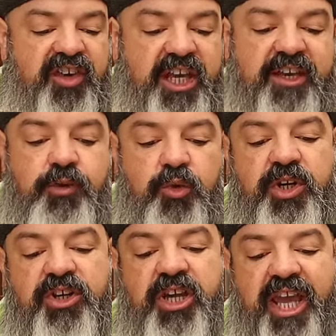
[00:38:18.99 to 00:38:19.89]
even
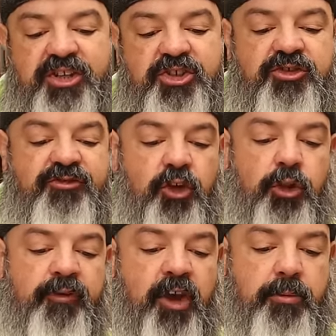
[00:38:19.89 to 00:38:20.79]
when your cages are
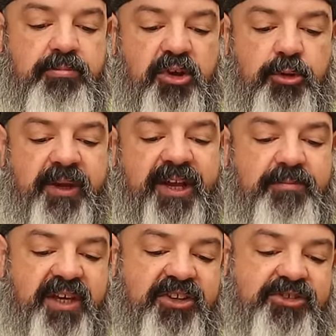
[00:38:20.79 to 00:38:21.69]
full of poop,
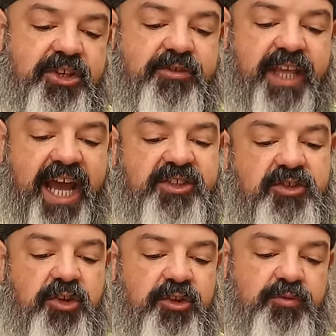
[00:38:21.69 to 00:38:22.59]
because
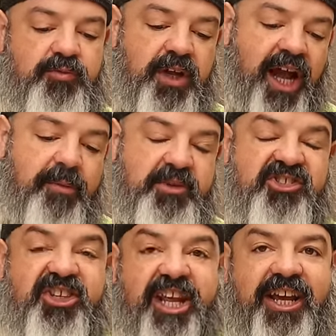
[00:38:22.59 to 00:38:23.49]
that's, I'm a
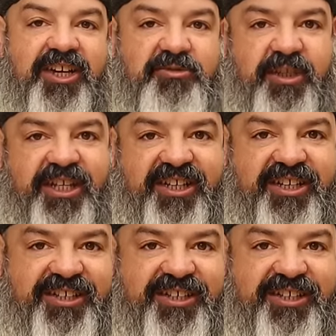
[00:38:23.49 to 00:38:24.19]
snake husband.